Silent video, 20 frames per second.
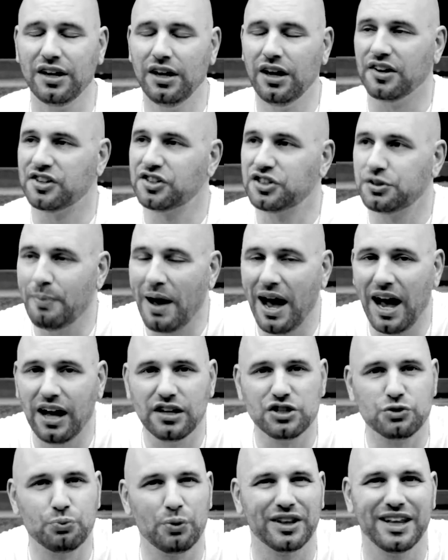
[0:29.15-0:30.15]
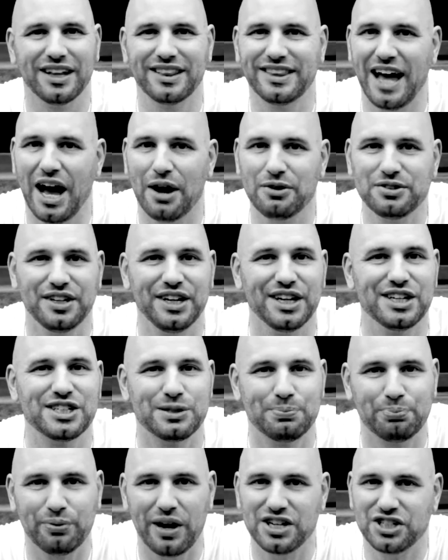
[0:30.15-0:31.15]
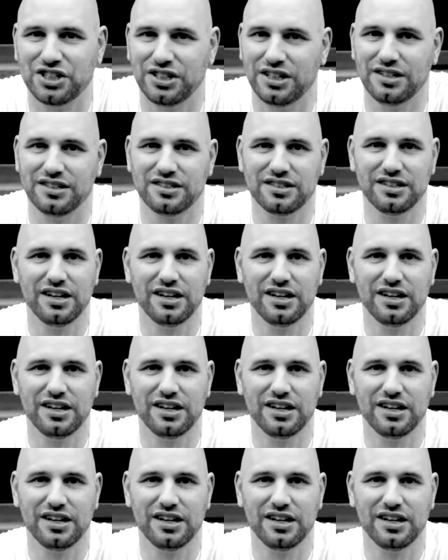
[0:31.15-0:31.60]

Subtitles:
a smile is worth 1,000 expressions.